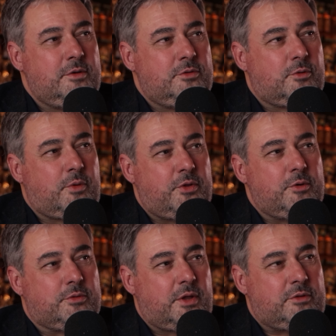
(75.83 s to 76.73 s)
So I
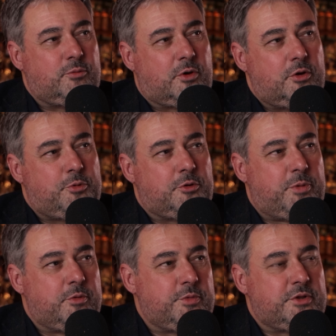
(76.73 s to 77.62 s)
think that's we've got to put
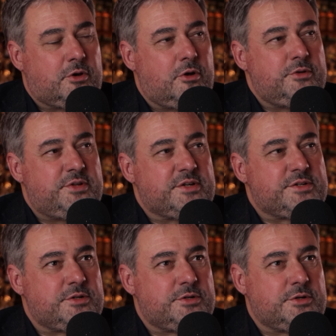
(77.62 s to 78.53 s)
BIM in the
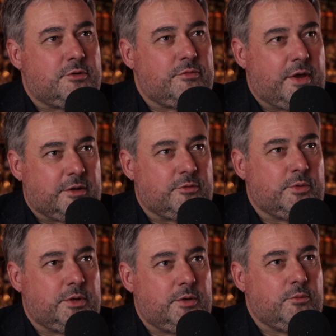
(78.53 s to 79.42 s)
context of that.
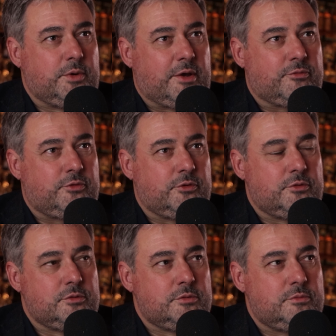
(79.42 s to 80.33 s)
We we have
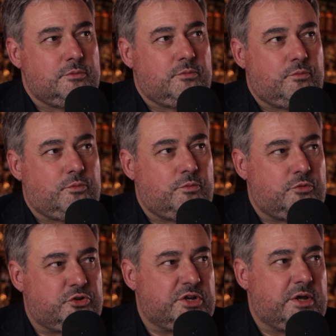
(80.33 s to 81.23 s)
to
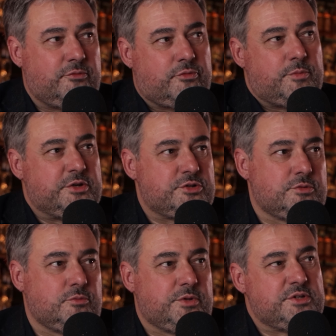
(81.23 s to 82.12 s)
share
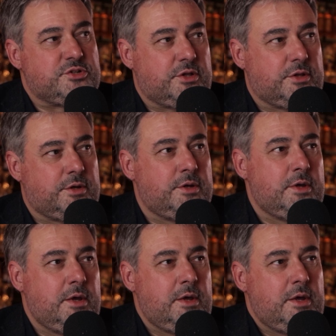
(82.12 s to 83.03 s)
information with each other
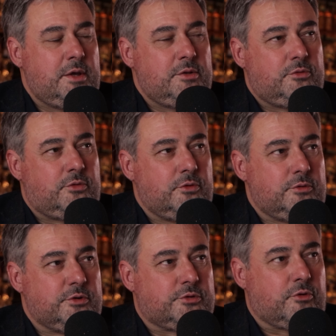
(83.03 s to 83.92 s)

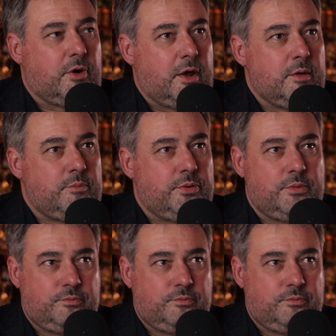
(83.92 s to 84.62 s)
to describe